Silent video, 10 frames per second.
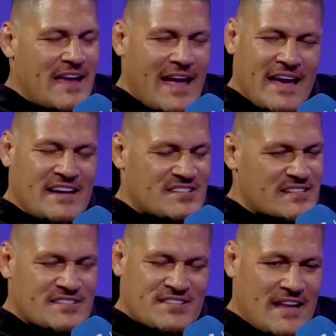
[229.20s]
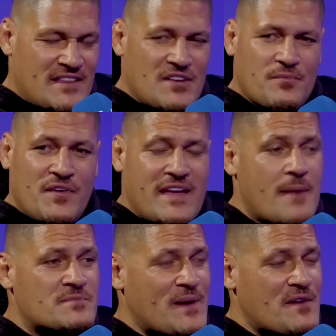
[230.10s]
Yeah, he does. And then if he
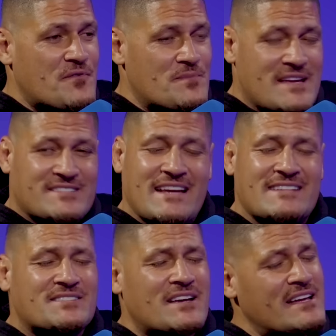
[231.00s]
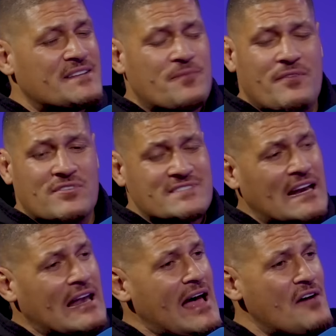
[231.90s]
comes back from this, everyone's going to
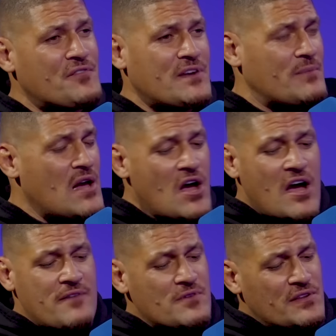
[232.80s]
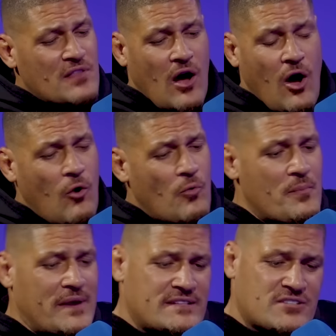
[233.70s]
laugh at him. Even in the whole
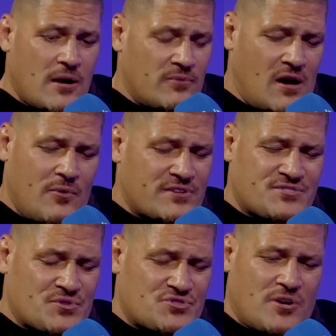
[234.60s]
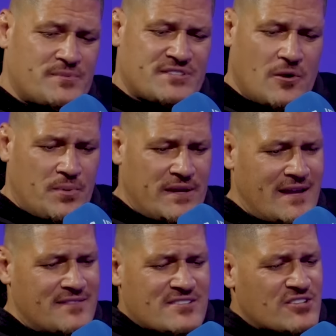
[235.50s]
meantime, like I want to sort of drop this whole peak,
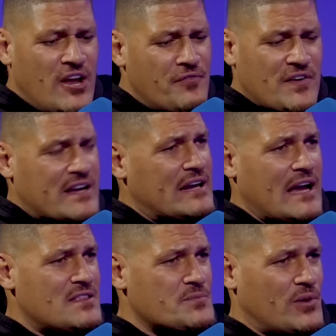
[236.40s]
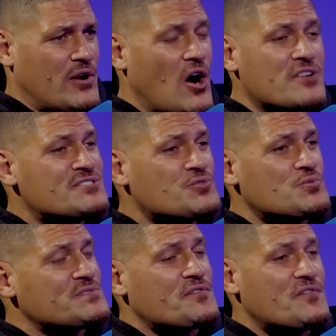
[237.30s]
I think, because I don't fucking hate the bloke. I just thought it
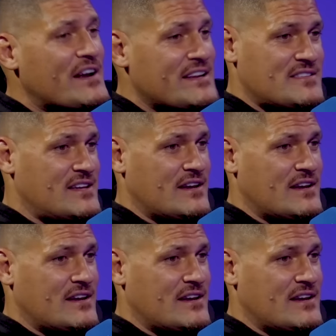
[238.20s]
was a funny thing.